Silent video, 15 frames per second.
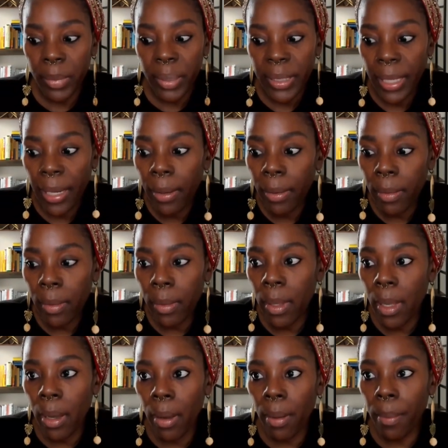sell.
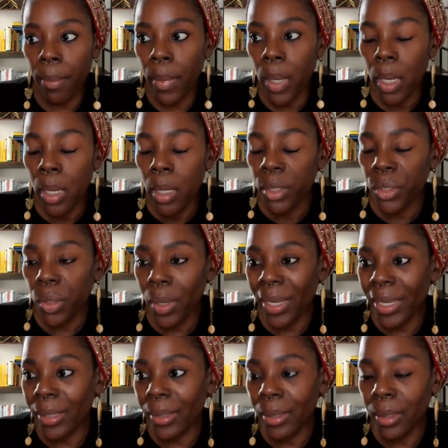So I
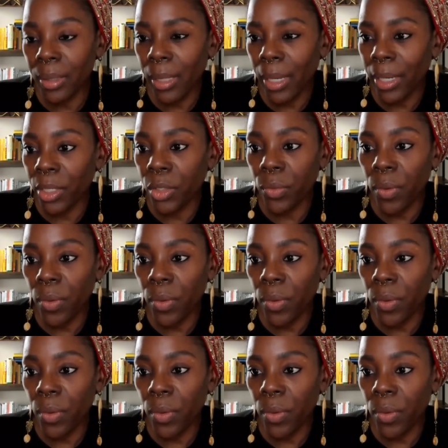guess it's like